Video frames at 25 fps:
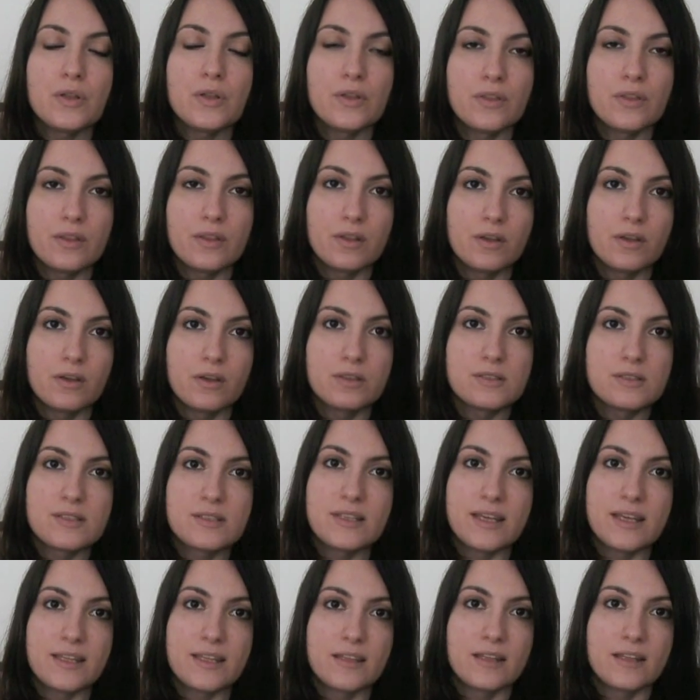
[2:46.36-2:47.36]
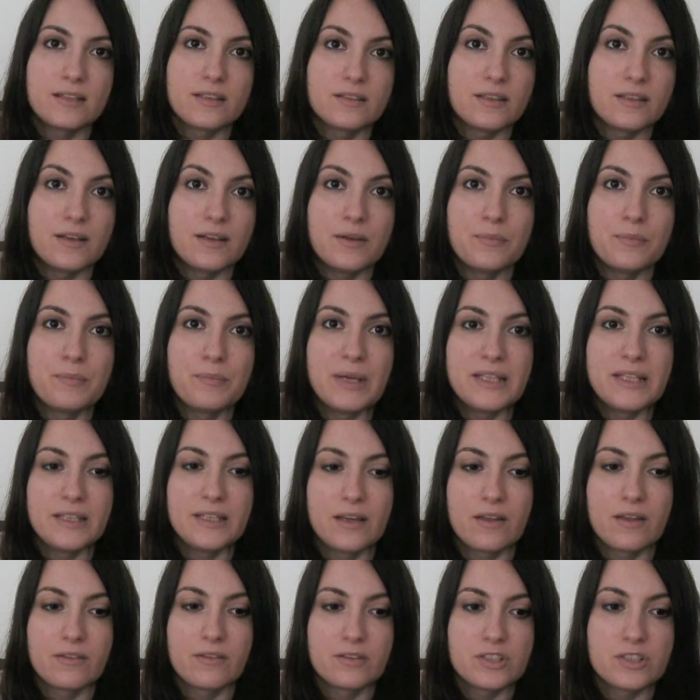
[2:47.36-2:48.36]
the state that
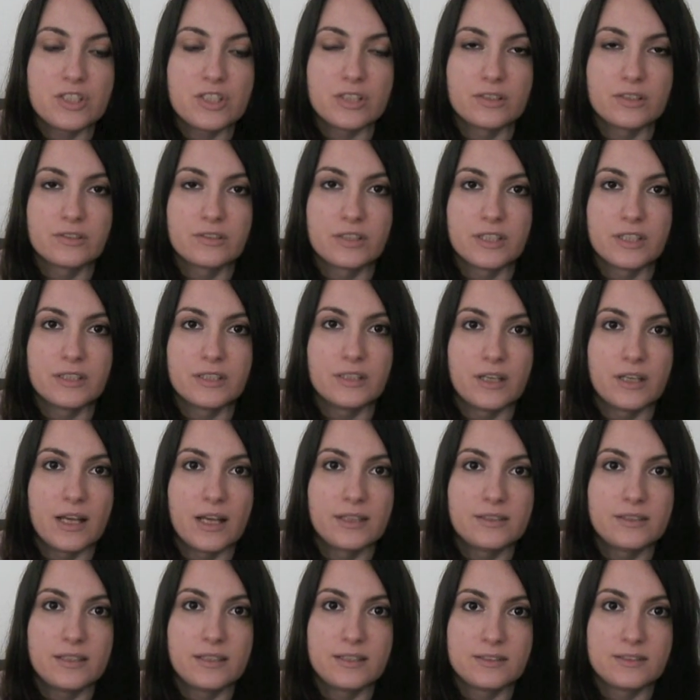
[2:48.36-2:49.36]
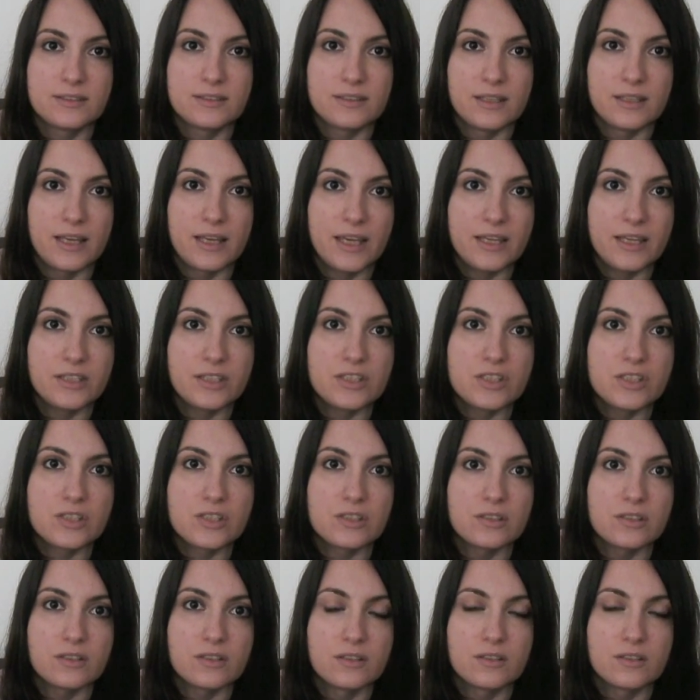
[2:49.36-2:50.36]
many other children at his
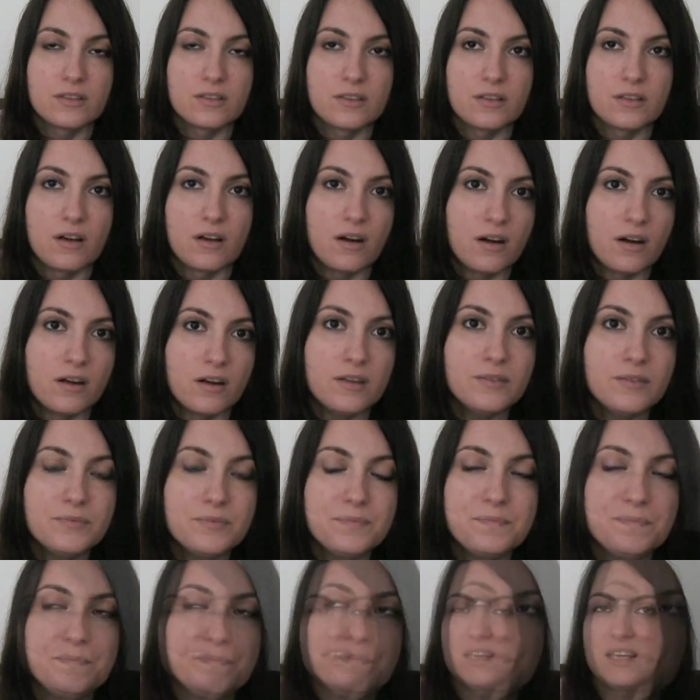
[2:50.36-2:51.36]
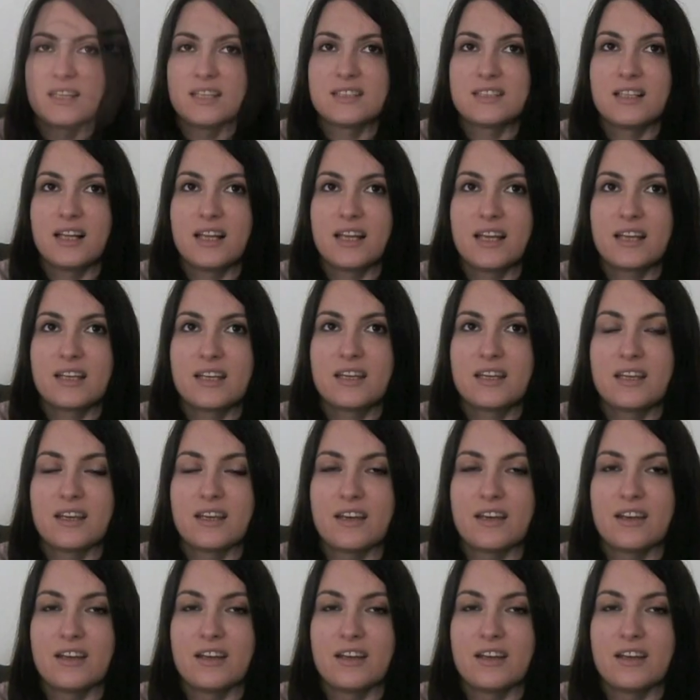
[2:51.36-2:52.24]
age are. It's like